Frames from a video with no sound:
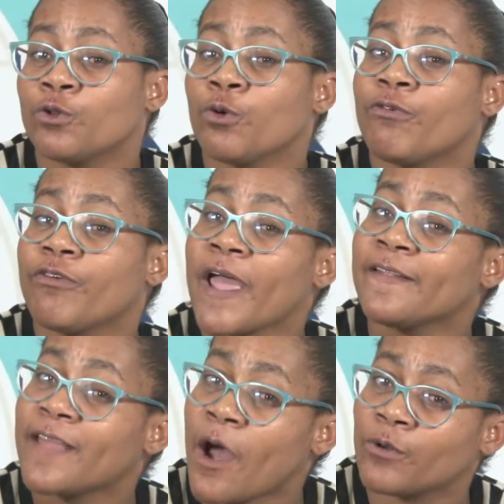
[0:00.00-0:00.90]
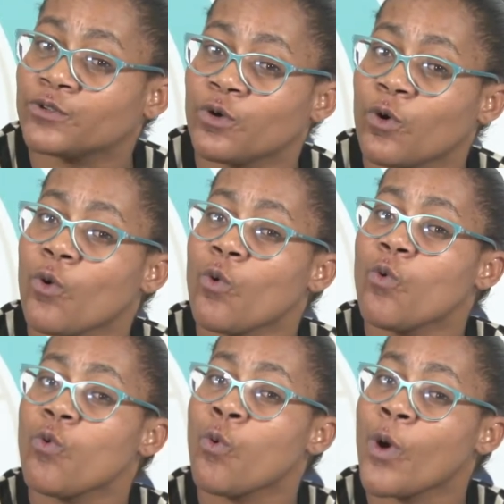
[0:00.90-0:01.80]
to find out
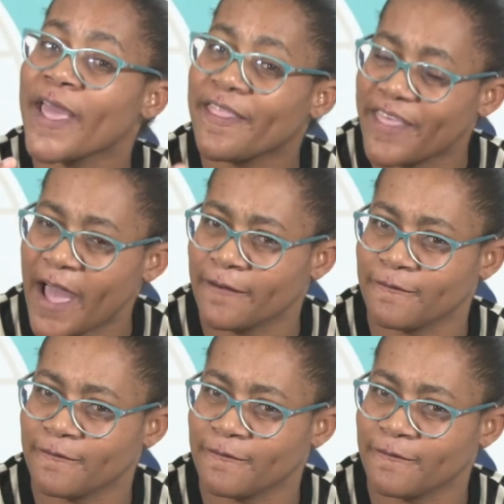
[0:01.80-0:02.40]
whether,